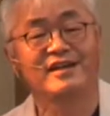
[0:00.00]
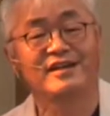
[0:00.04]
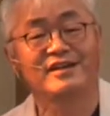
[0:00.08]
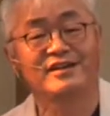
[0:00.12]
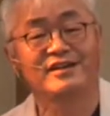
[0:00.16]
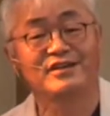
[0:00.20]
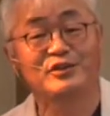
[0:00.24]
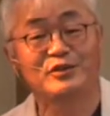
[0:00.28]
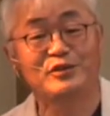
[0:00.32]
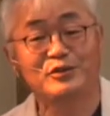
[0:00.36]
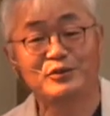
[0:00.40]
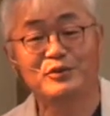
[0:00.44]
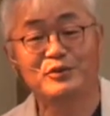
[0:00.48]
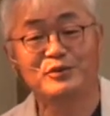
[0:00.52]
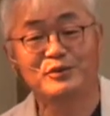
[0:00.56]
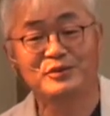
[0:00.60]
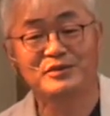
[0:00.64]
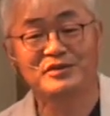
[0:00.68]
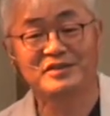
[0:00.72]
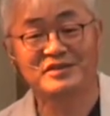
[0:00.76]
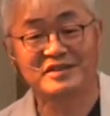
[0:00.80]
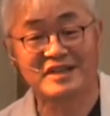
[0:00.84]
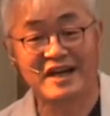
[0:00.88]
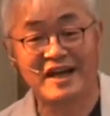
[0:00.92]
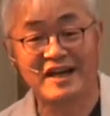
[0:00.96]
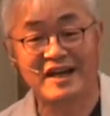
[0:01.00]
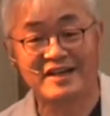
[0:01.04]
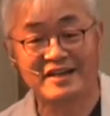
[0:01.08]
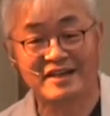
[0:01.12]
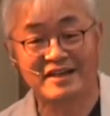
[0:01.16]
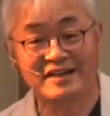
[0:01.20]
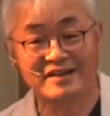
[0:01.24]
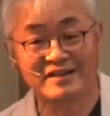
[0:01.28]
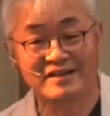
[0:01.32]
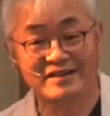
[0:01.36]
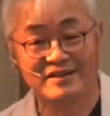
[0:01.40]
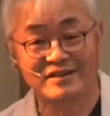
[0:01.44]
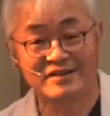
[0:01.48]
"You do the
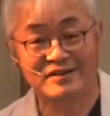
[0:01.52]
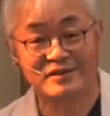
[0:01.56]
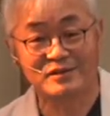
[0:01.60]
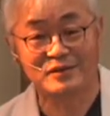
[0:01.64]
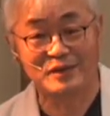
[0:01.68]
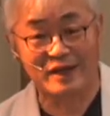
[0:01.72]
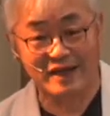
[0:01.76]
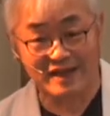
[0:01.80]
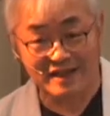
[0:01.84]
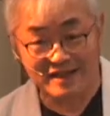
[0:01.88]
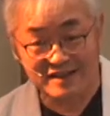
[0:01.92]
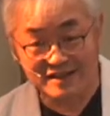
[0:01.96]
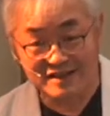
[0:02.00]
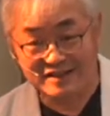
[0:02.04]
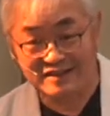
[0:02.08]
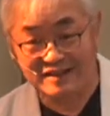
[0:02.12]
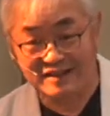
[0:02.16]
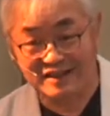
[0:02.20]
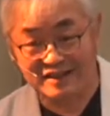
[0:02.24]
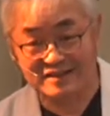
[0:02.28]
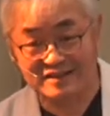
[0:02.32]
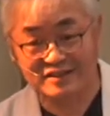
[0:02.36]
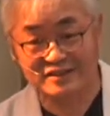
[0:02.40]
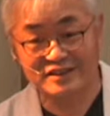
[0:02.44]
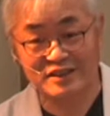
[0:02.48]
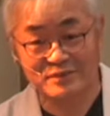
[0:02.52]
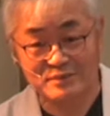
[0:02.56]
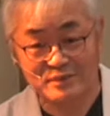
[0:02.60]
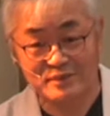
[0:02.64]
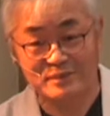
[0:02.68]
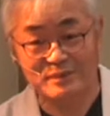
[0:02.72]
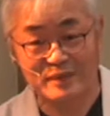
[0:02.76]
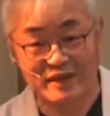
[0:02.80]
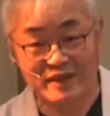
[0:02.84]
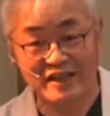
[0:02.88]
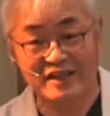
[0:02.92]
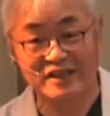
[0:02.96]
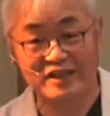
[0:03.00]
tithing, right? That's some
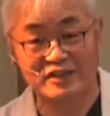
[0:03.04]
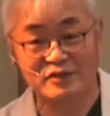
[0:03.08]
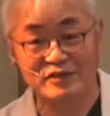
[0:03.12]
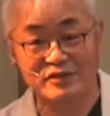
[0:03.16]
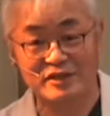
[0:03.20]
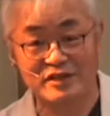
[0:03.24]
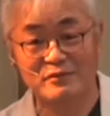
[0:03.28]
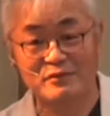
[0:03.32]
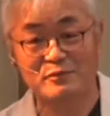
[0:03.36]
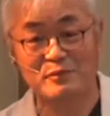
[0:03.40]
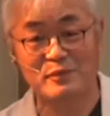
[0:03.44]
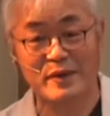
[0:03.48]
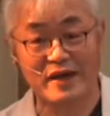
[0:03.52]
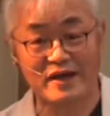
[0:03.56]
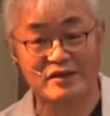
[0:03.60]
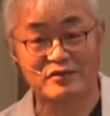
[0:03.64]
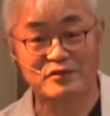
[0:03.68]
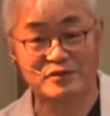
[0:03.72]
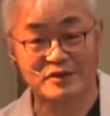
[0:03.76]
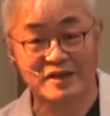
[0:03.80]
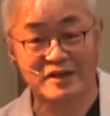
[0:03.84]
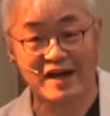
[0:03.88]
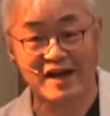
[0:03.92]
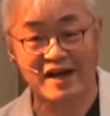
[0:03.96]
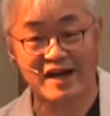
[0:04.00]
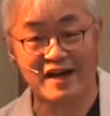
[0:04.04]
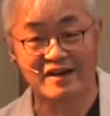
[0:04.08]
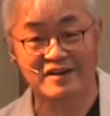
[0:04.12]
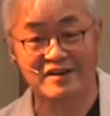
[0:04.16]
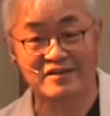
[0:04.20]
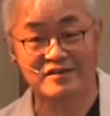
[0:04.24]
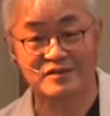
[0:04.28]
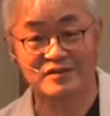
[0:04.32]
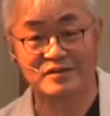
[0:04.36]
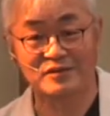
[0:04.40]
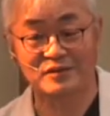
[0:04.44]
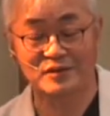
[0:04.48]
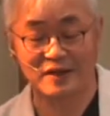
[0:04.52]
money to give back to God,
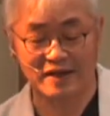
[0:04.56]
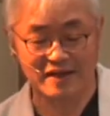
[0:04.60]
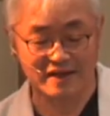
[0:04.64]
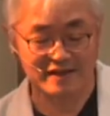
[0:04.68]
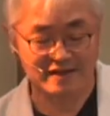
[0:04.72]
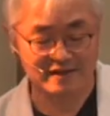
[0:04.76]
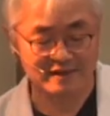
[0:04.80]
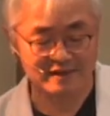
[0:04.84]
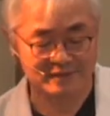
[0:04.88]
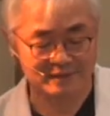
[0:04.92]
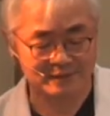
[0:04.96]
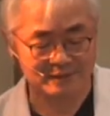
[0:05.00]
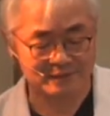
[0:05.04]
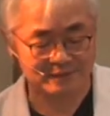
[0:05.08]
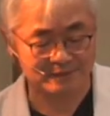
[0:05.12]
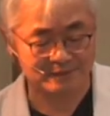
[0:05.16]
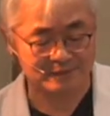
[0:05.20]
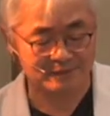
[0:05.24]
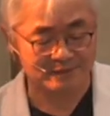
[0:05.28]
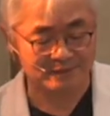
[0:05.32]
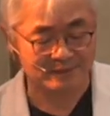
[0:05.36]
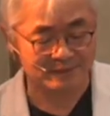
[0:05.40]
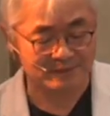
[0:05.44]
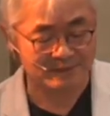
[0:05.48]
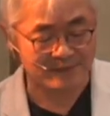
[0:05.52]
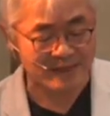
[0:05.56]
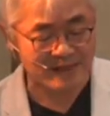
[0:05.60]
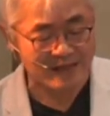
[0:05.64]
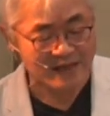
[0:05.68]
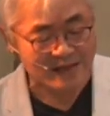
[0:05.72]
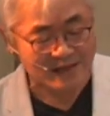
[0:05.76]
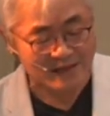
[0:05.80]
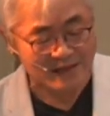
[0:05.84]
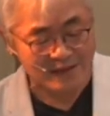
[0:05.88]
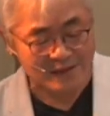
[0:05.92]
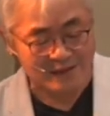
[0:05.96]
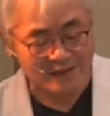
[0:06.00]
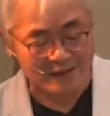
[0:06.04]
right?
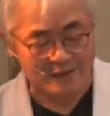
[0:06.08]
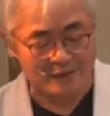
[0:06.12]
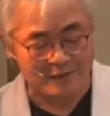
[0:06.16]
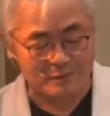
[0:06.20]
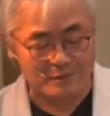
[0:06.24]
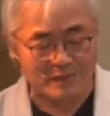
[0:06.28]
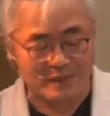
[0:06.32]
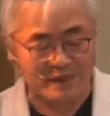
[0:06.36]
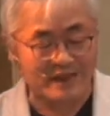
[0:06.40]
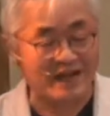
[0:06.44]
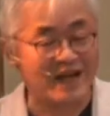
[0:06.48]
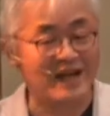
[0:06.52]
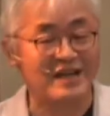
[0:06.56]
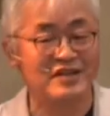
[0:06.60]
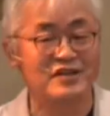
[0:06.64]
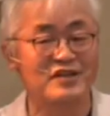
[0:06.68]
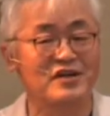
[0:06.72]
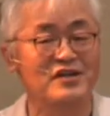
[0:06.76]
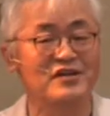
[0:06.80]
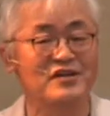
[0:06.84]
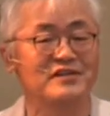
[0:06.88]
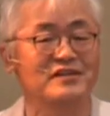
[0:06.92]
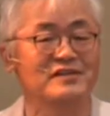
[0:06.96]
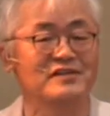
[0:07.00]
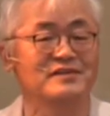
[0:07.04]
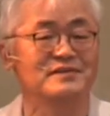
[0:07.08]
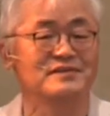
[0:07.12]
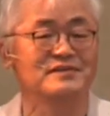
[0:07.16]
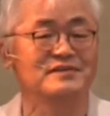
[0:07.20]
But I don't.